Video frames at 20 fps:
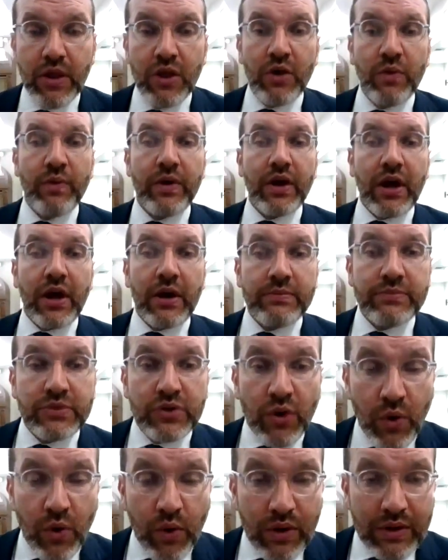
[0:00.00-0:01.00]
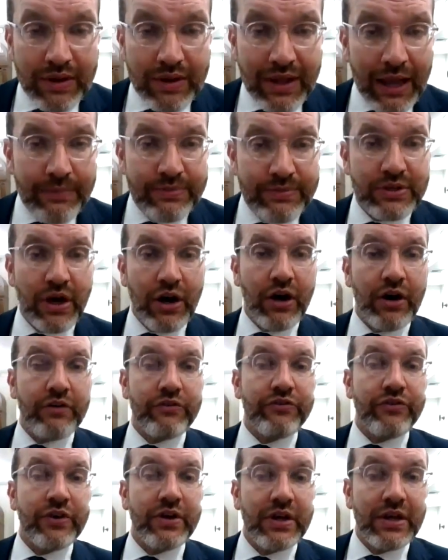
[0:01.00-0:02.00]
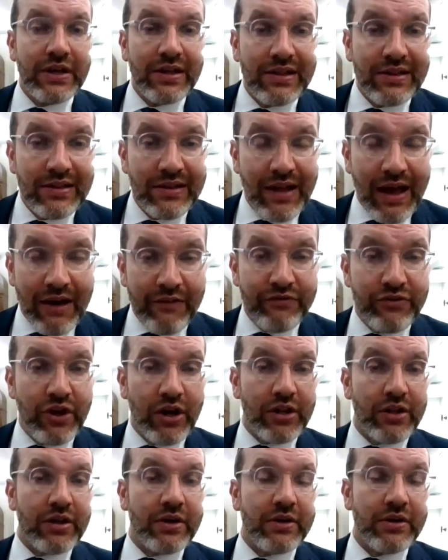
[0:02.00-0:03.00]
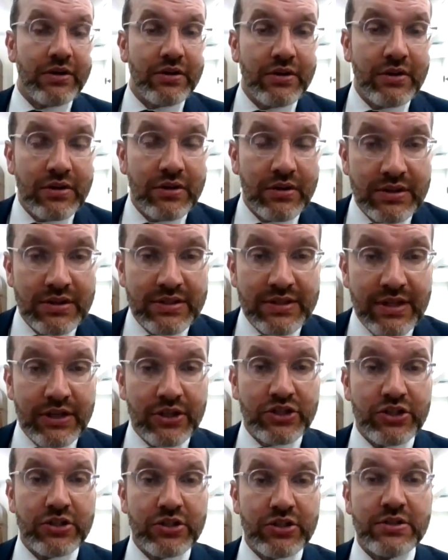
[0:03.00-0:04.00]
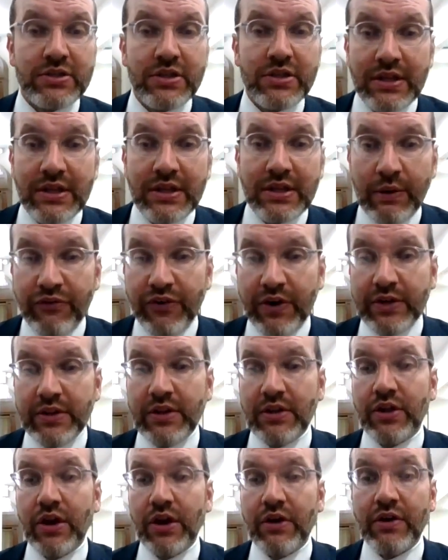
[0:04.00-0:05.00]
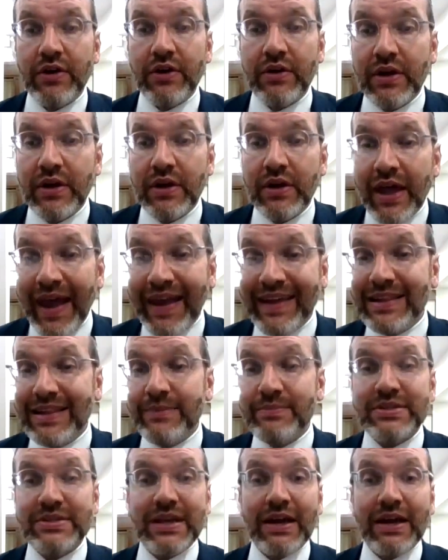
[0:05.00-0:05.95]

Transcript: When it comes to all types of havdalah, distinctions that we find in the Torah, one